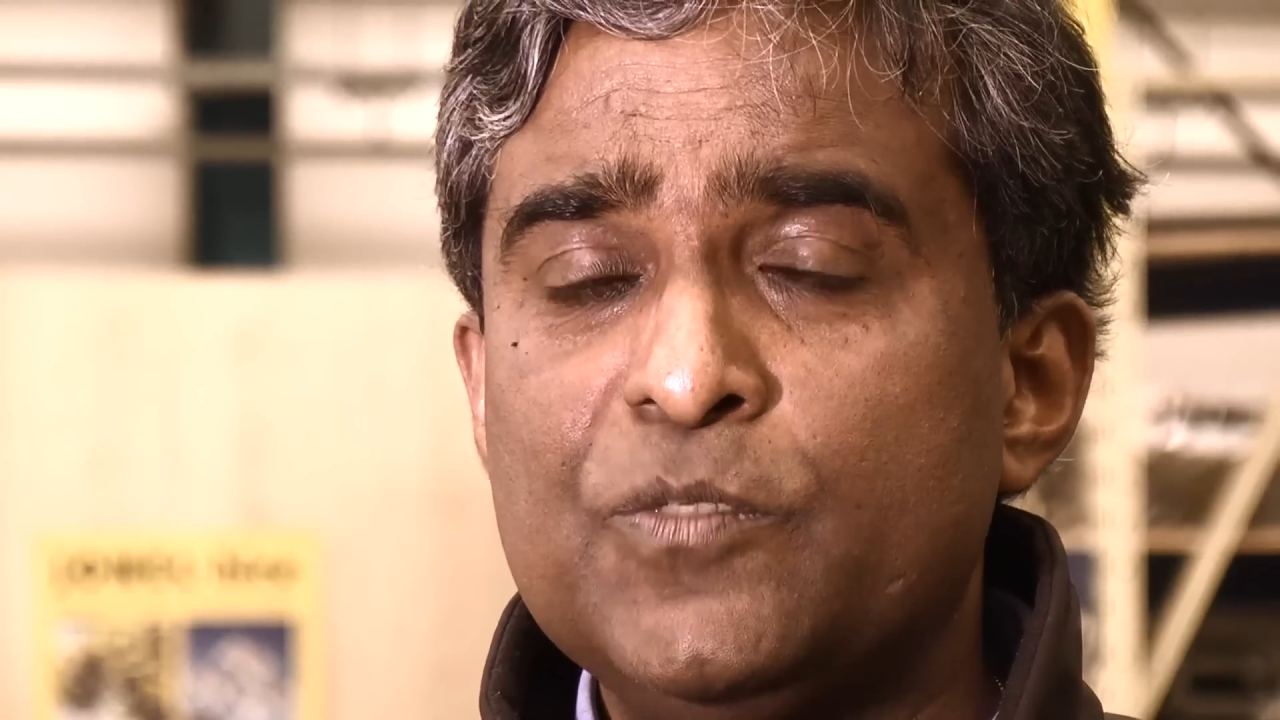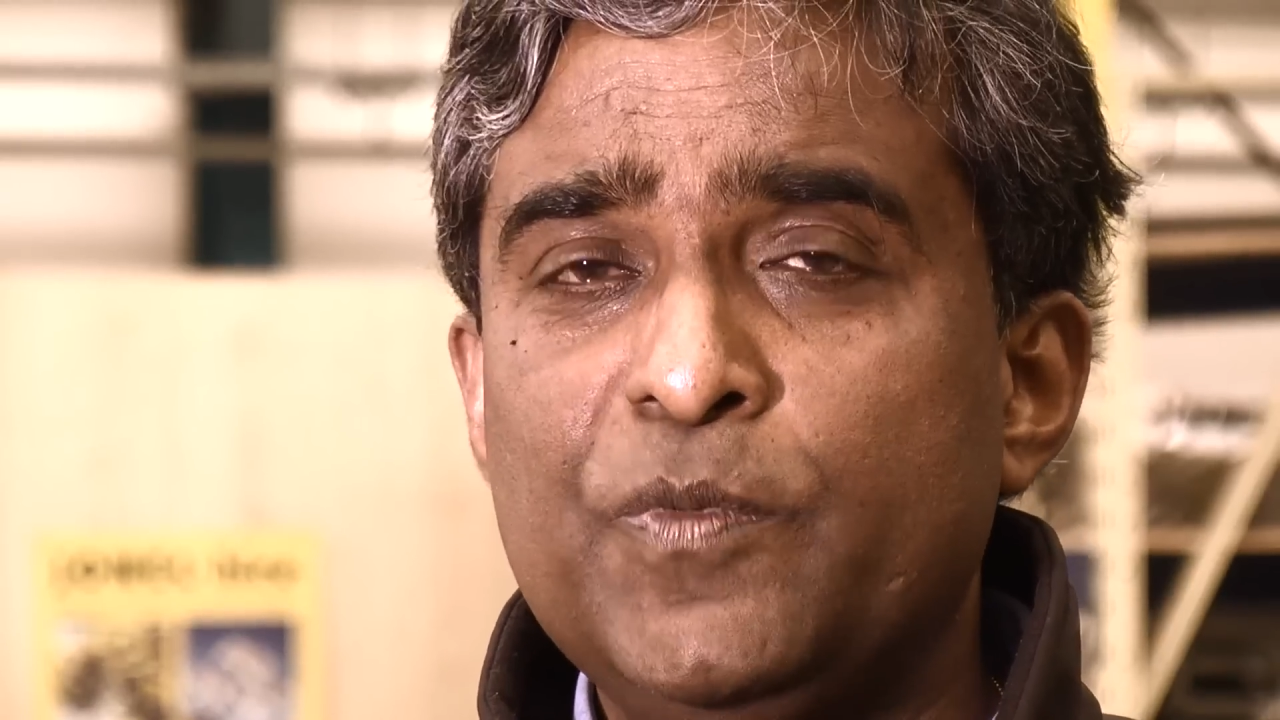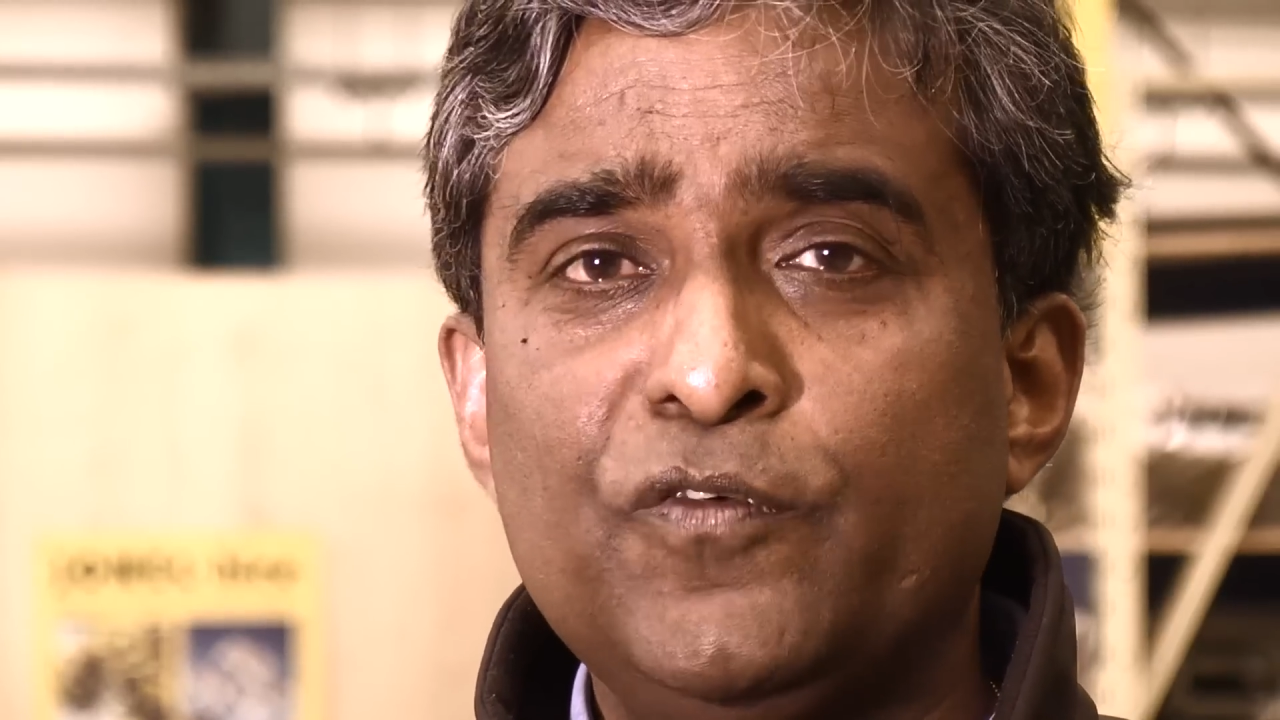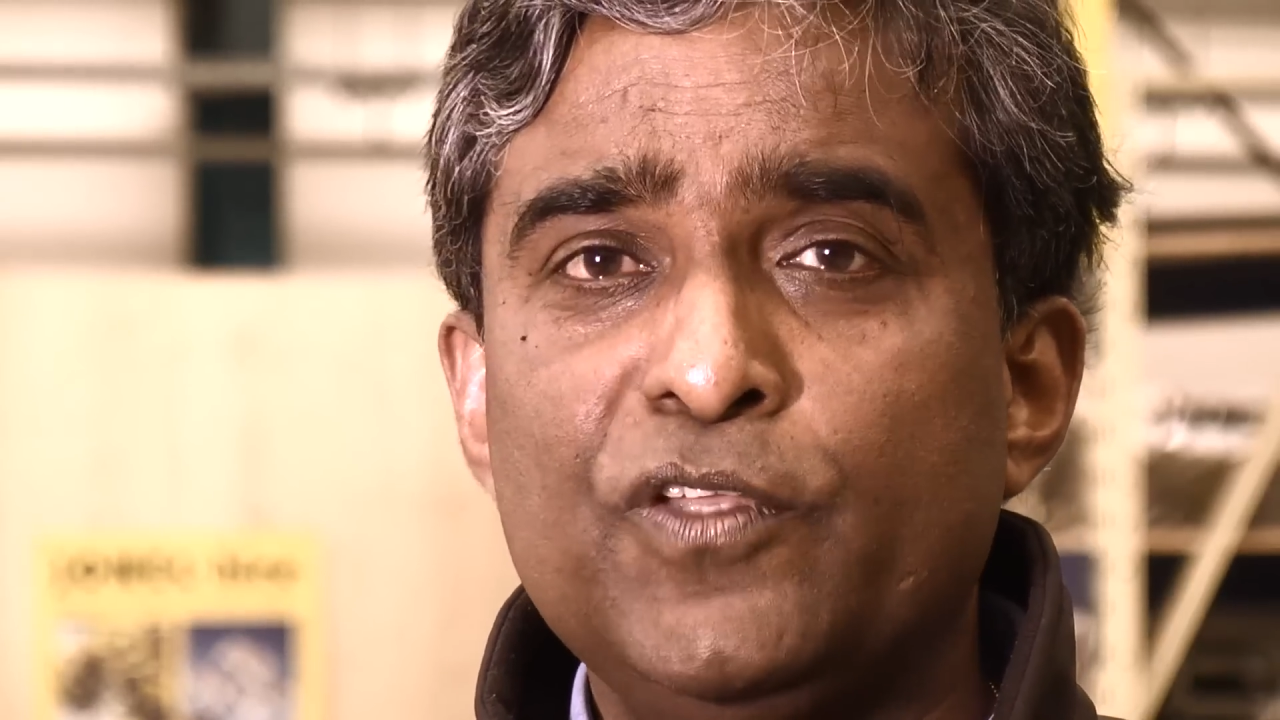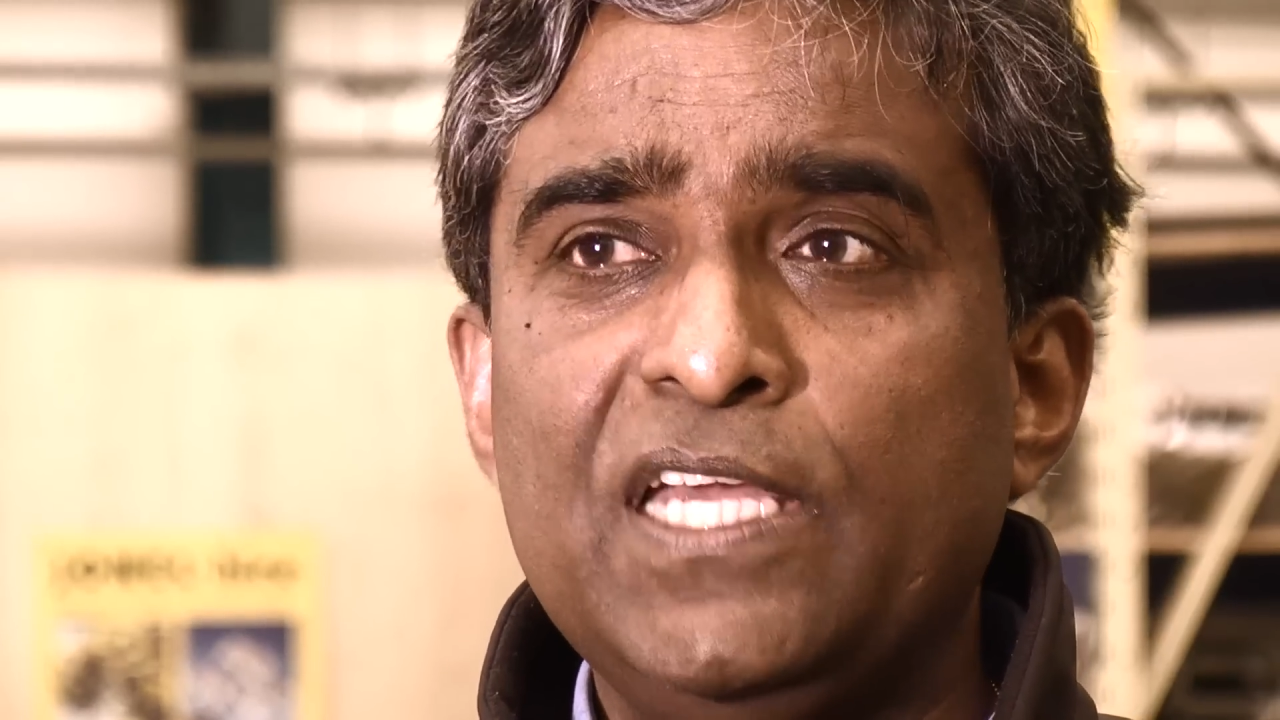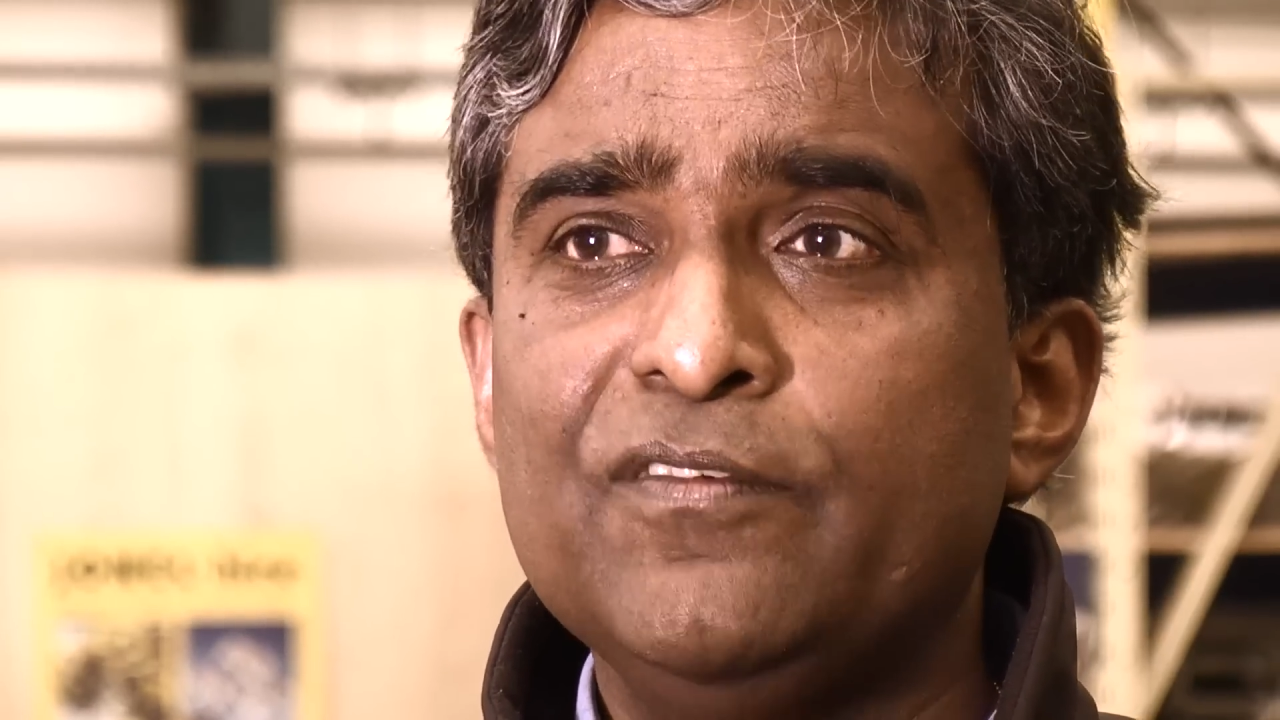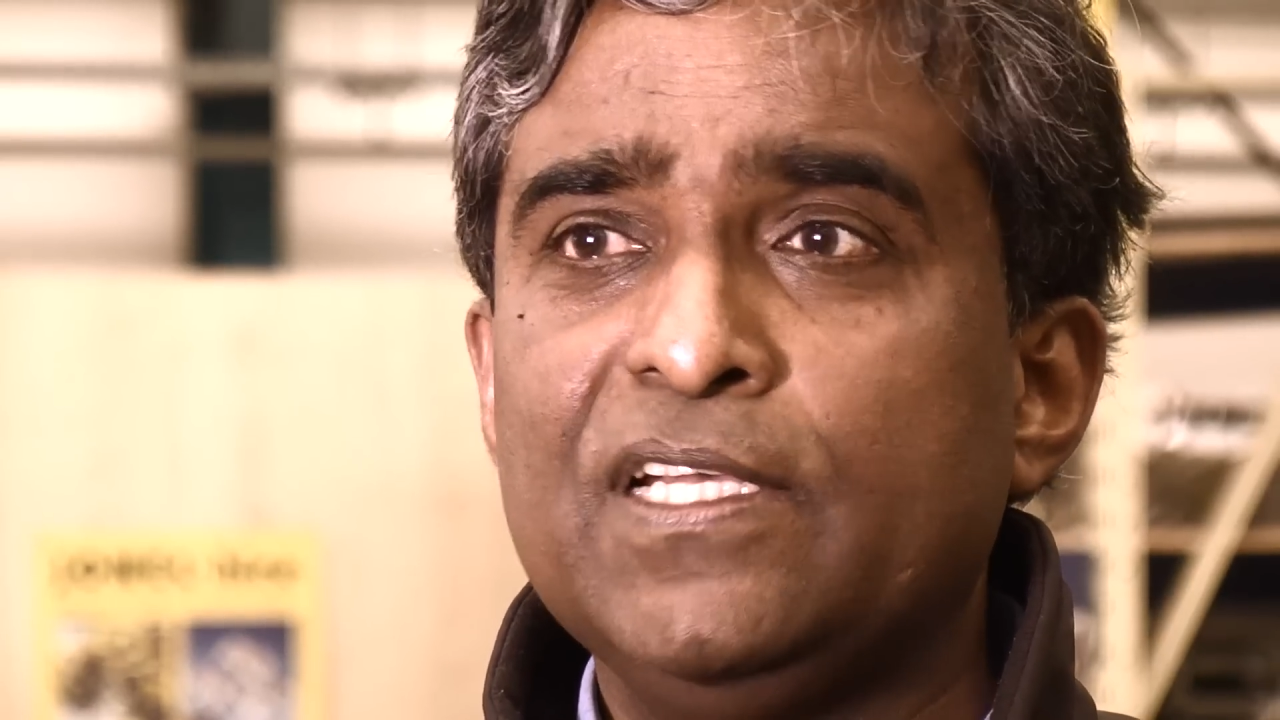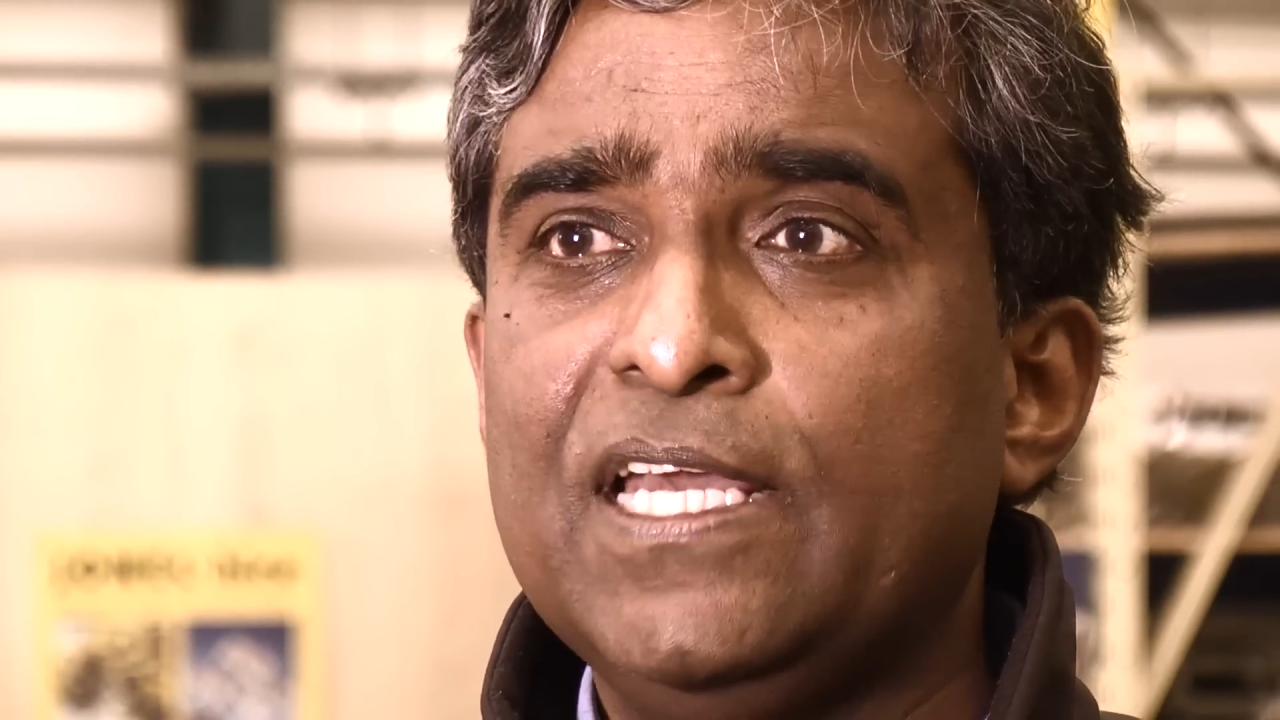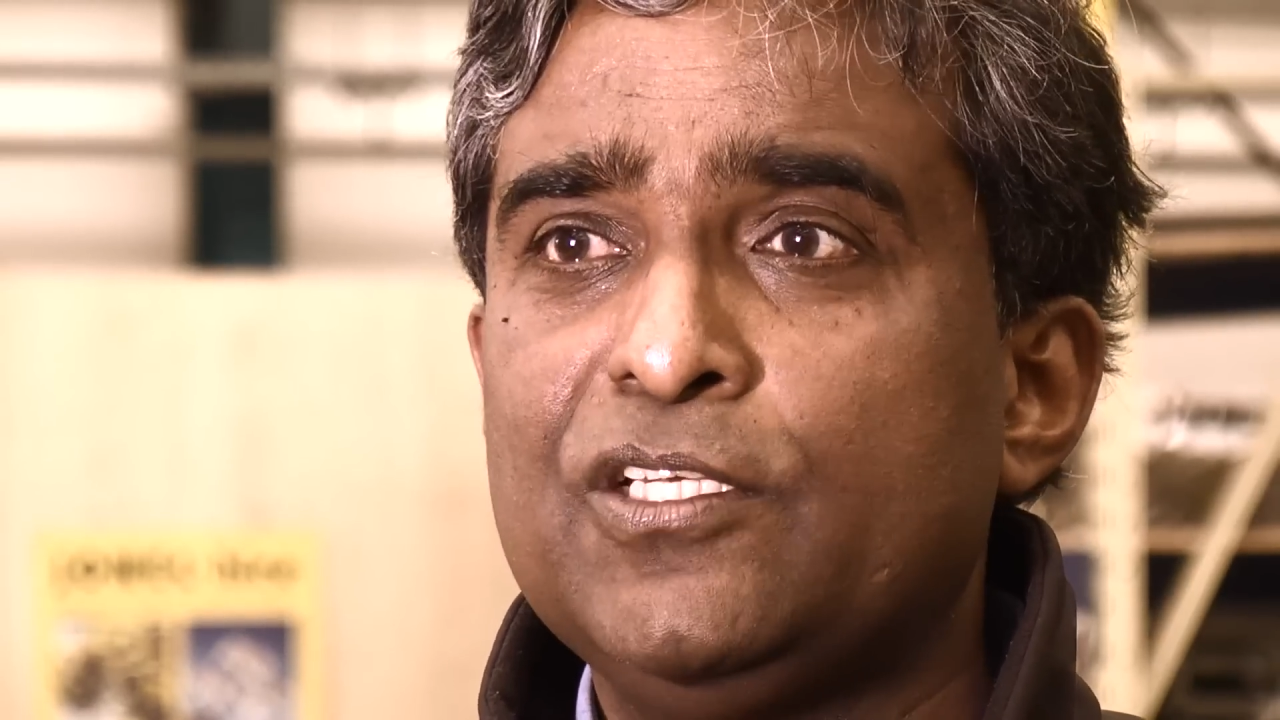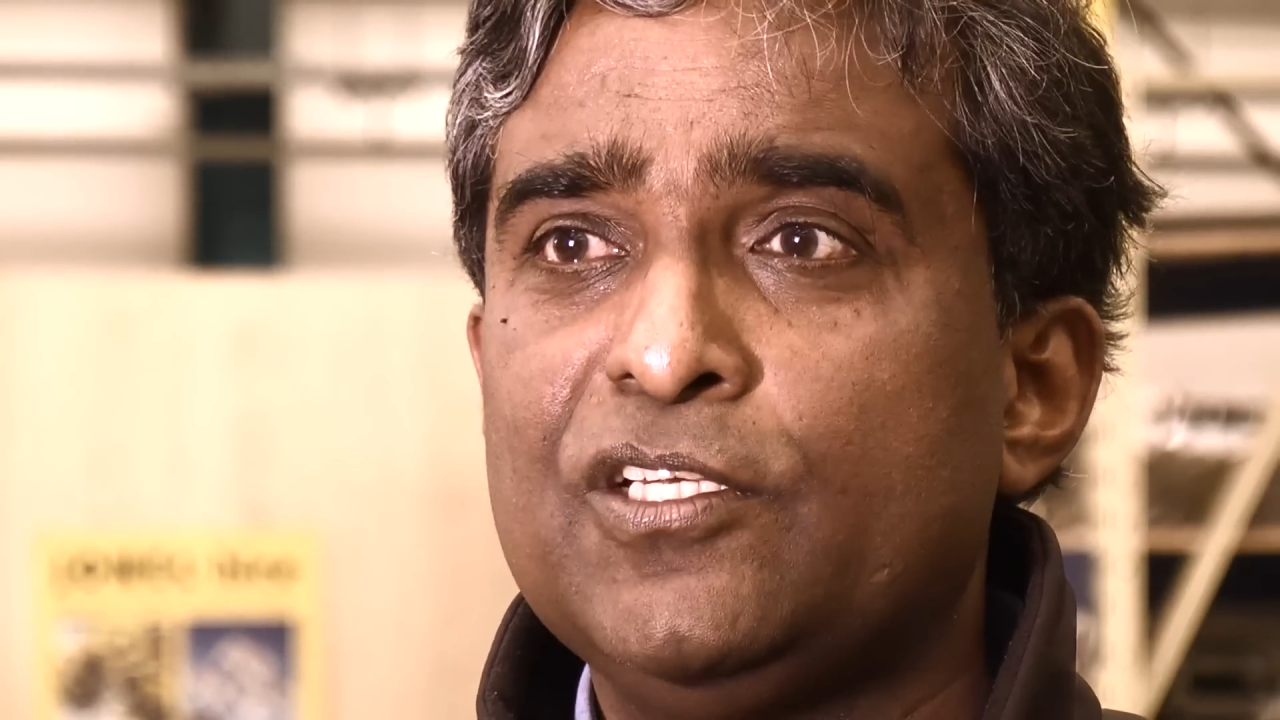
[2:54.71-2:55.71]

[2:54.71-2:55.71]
before they even get to